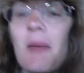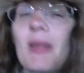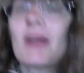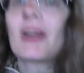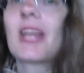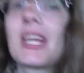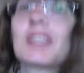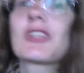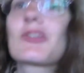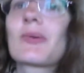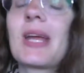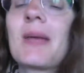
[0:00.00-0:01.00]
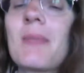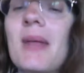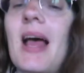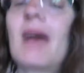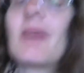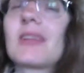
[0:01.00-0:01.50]
American
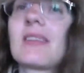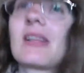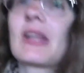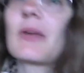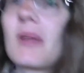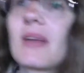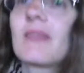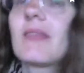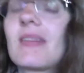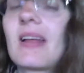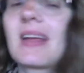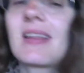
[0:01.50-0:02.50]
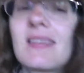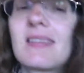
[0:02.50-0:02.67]
dream and how it's a little bit of a like